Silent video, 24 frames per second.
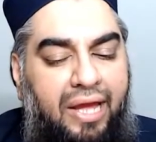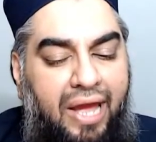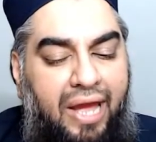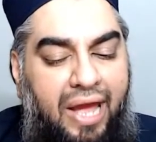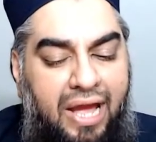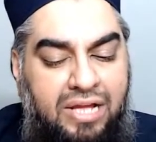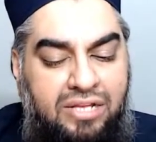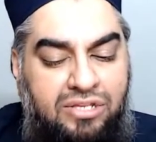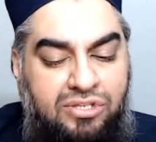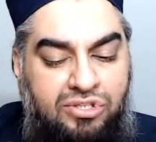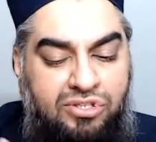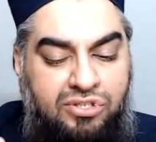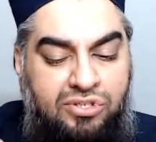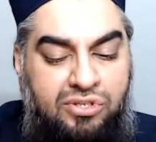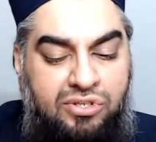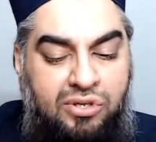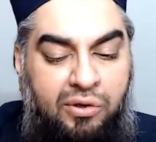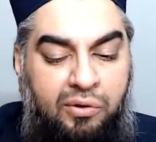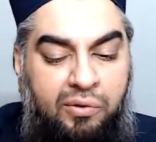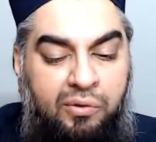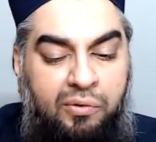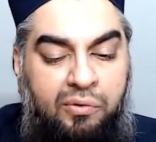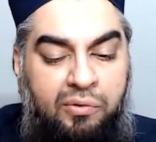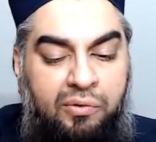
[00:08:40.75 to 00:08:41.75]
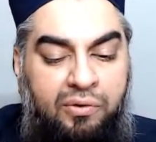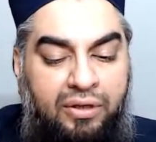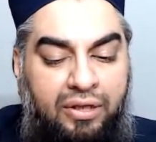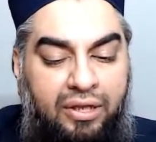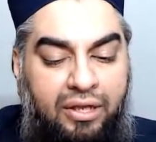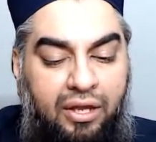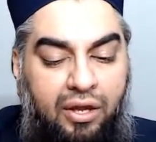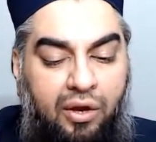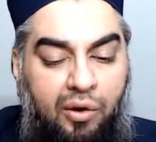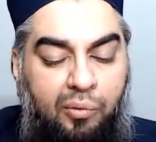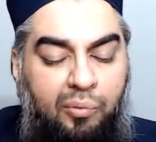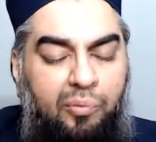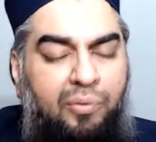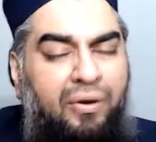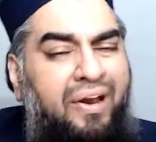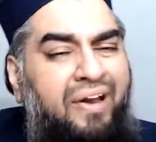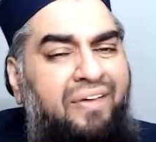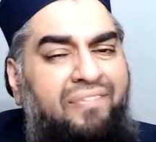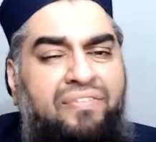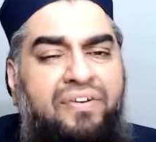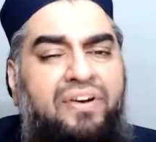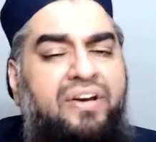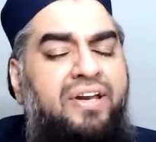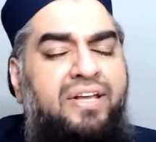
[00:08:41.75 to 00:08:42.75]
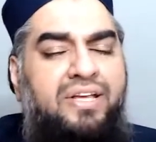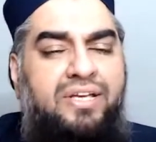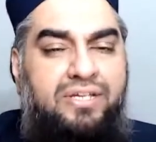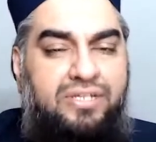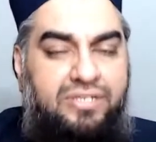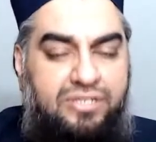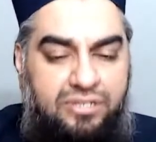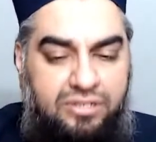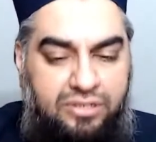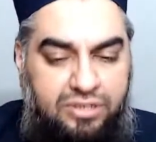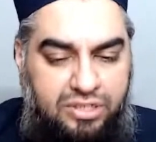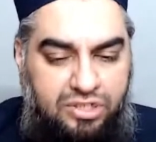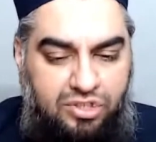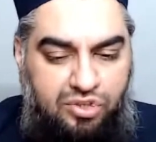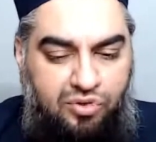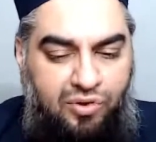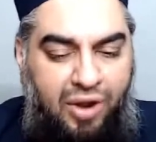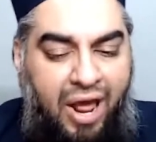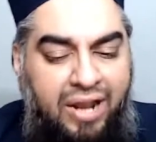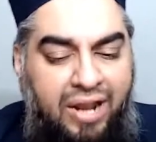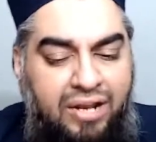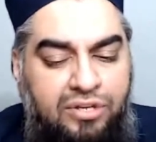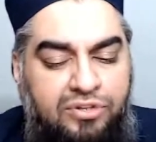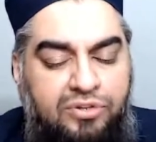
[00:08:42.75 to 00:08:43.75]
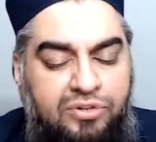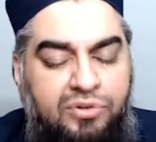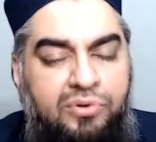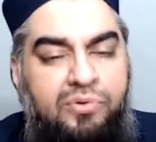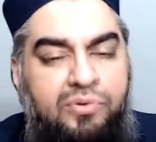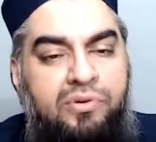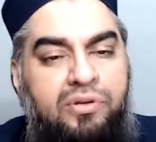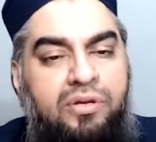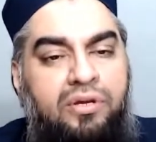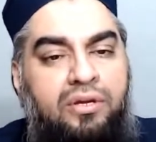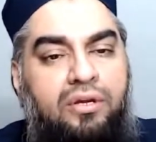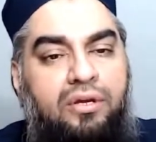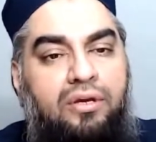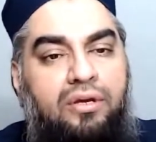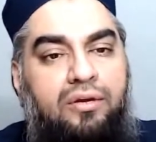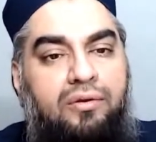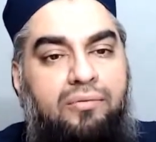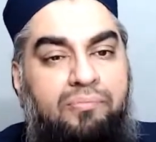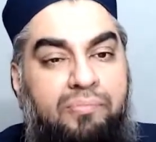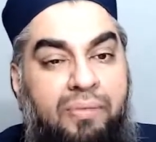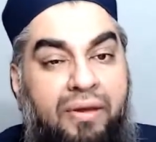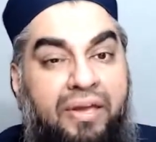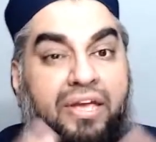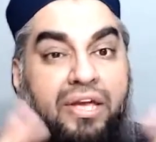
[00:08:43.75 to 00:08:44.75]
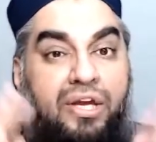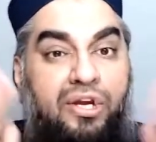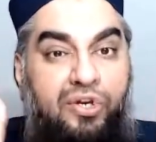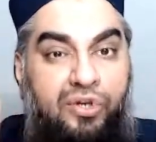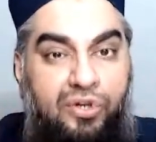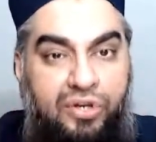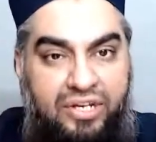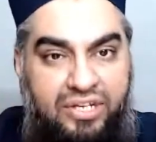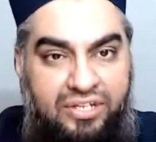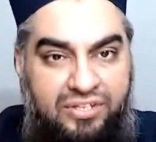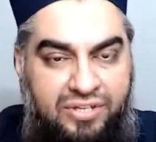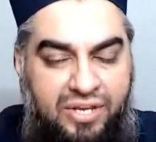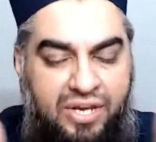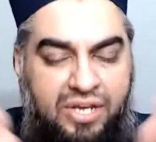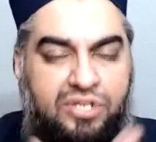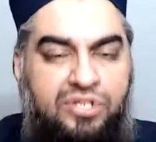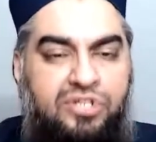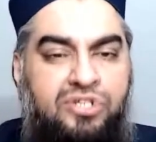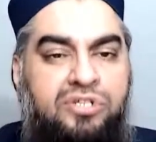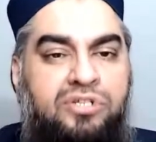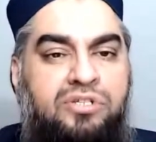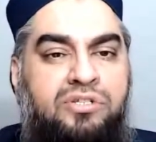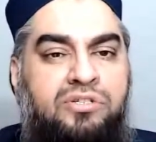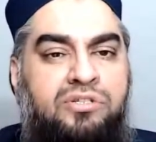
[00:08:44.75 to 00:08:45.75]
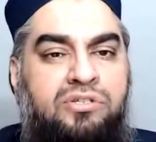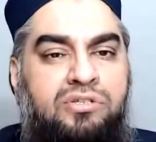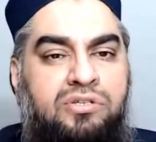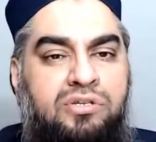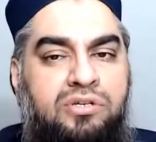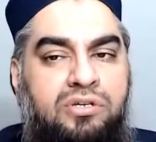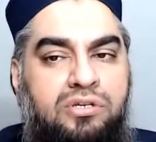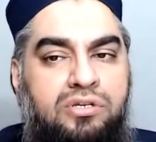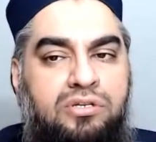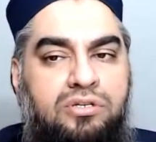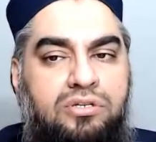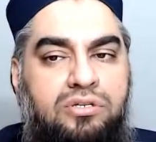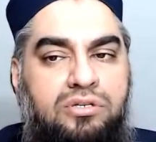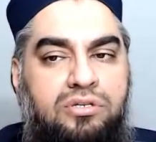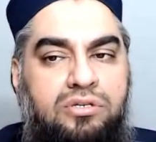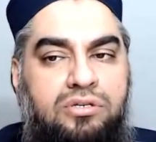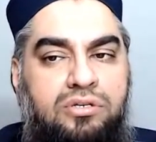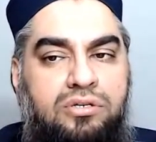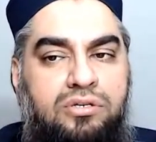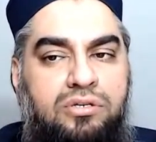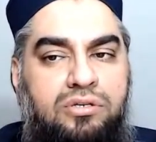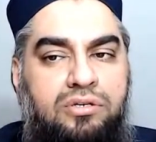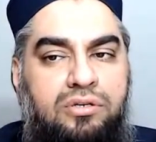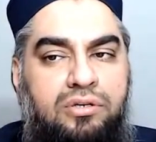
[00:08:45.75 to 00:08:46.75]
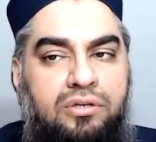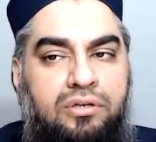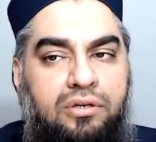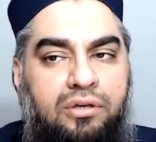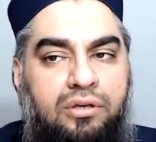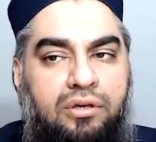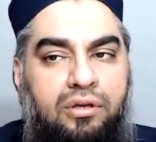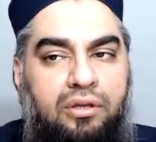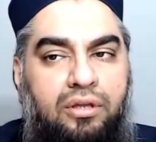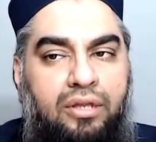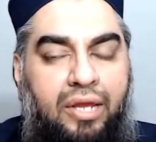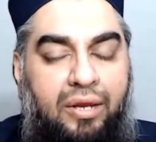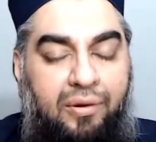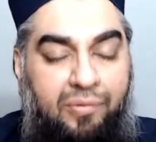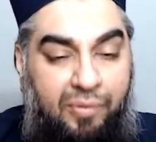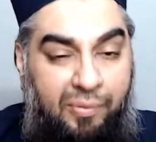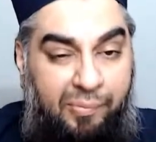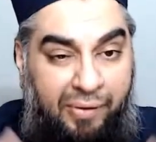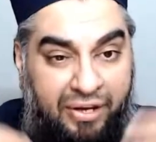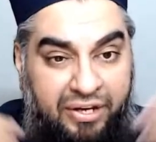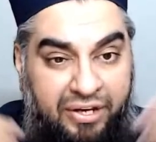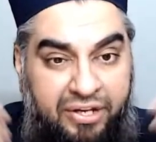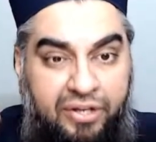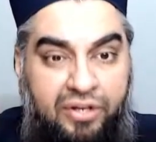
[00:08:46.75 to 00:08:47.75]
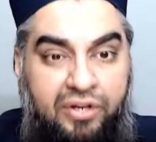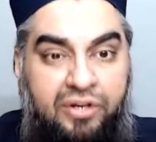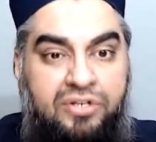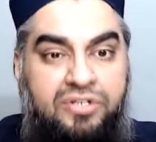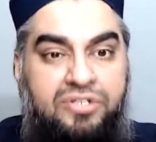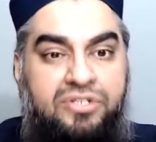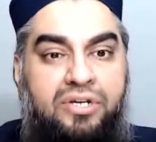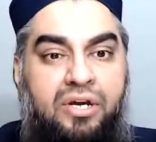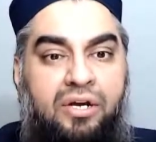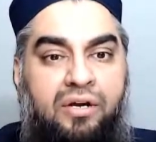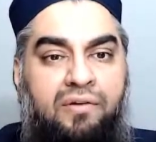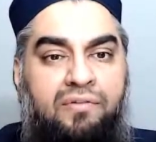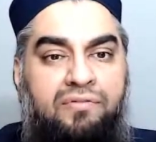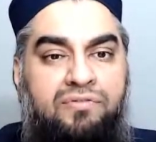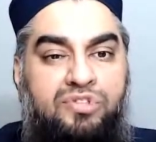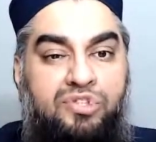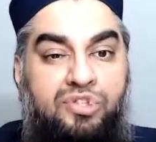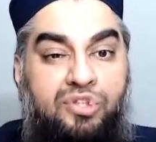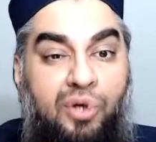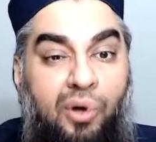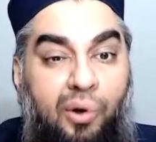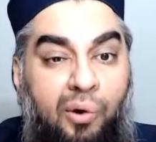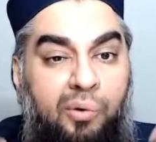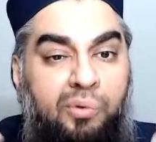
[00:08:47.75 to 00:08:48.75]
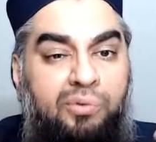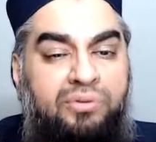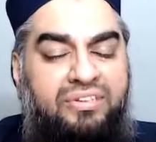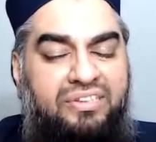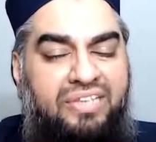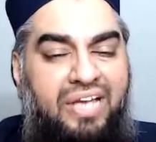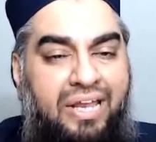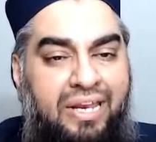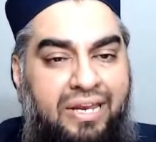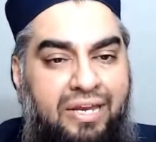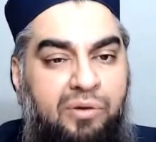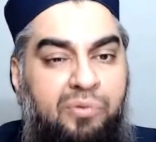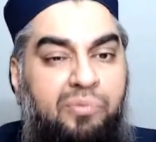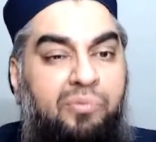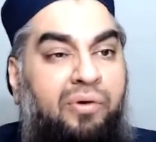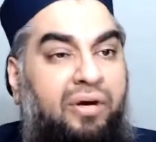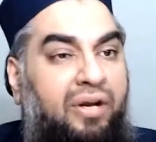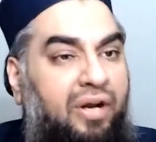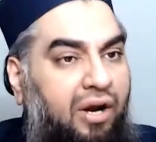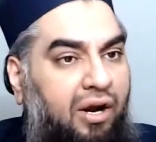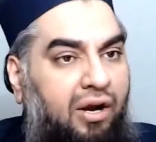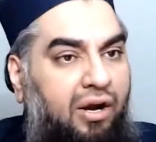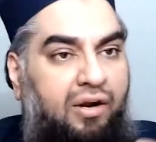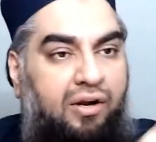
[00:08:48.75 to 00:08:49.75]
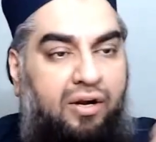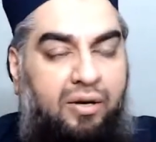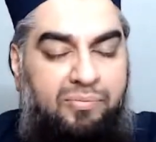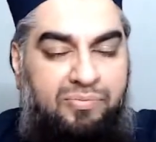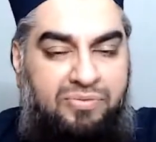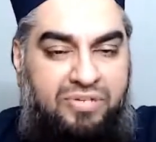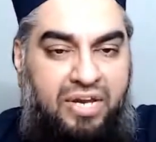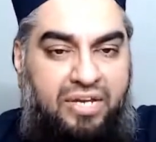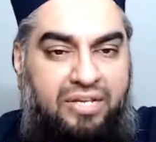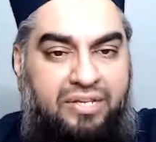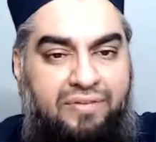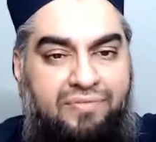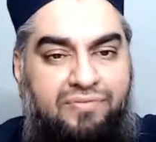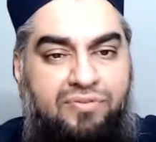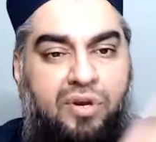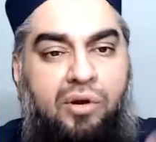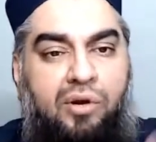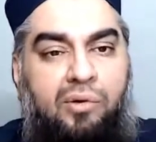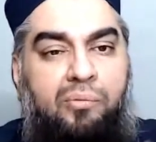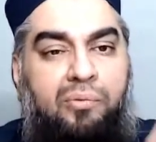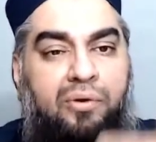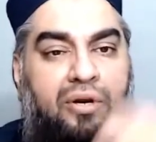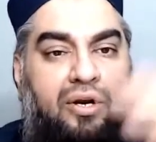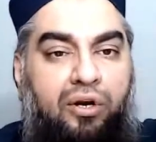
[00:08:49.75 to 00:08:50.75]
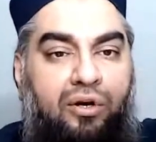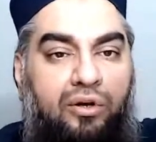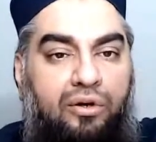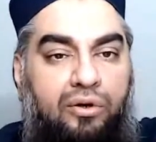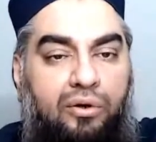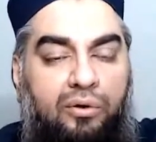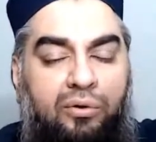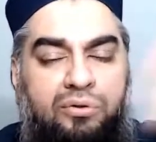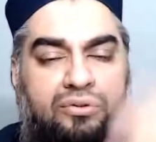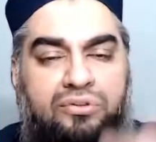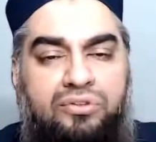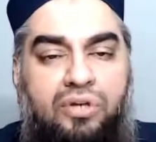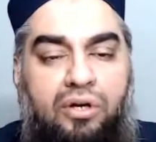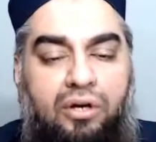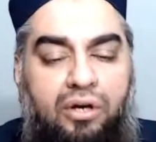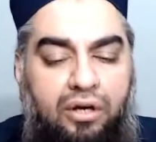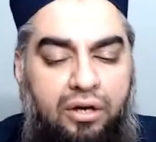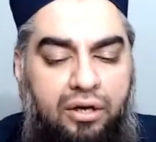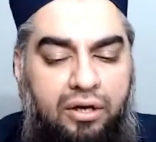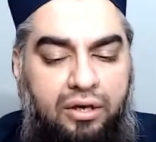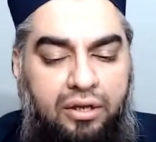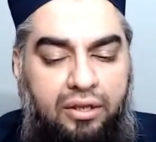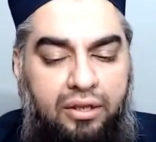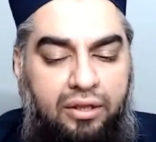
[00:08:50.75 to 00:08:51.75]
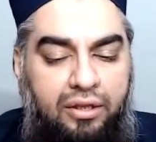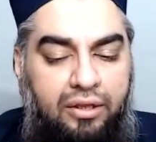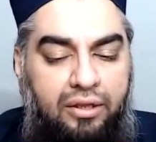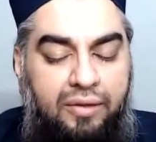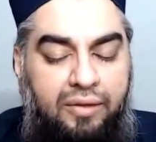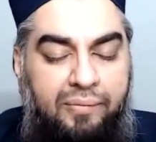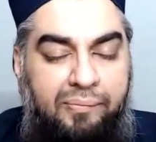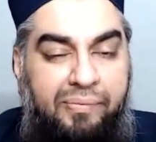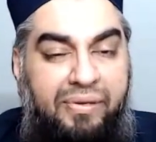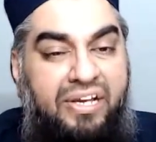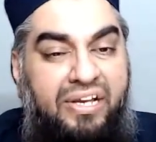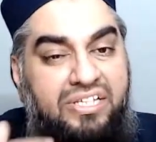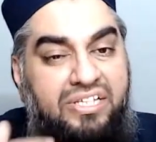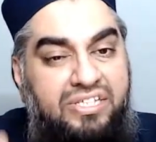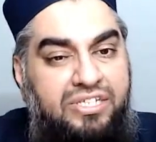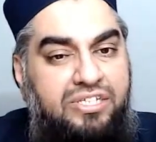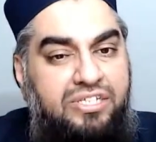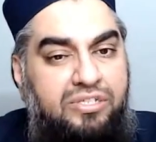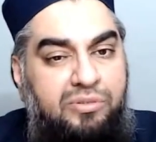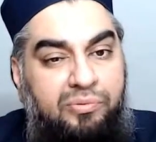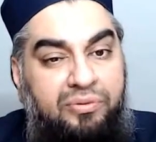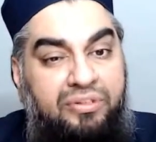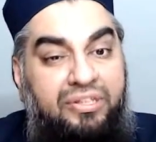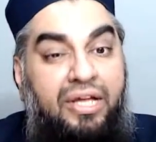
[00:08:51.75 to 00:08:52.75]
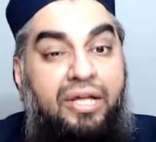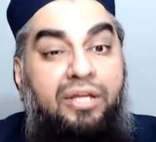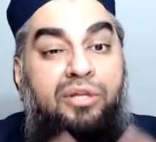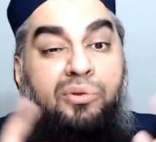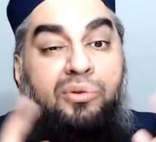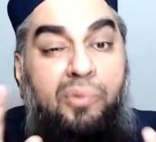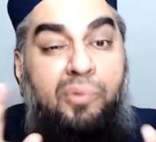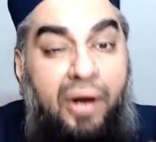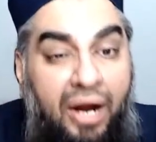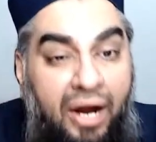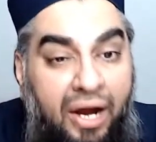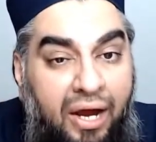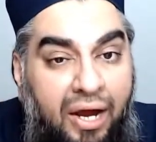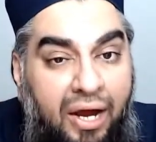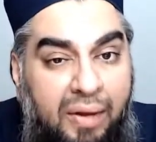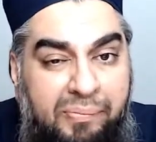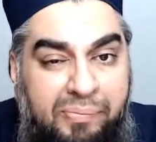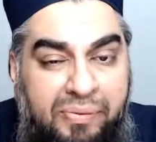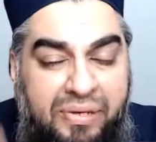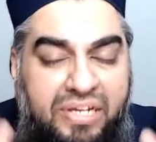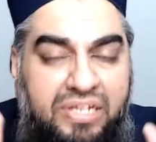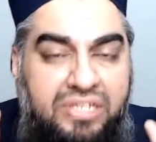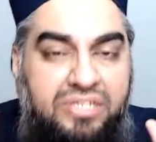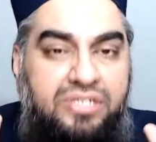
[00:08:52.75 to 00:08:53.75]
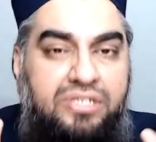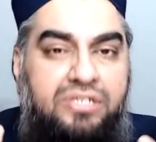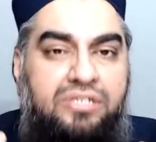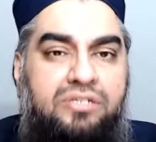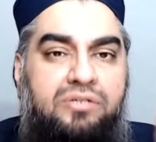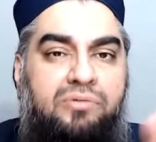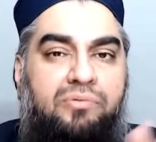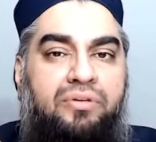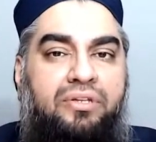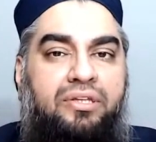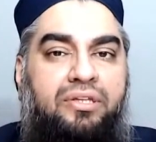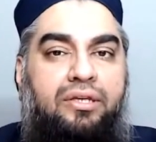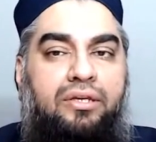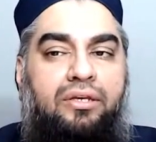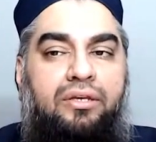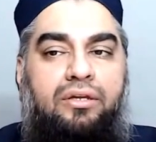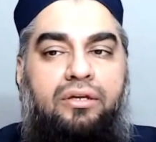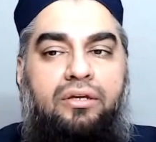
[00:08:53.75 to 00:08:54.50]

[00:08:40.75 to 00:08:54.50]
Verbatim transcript: And so whatever it is, this gratitude, making good intentions, like reminding ourselves, goal setting, what our objectives are, what our goals are, be consistent with that. Dua, be consistent with it.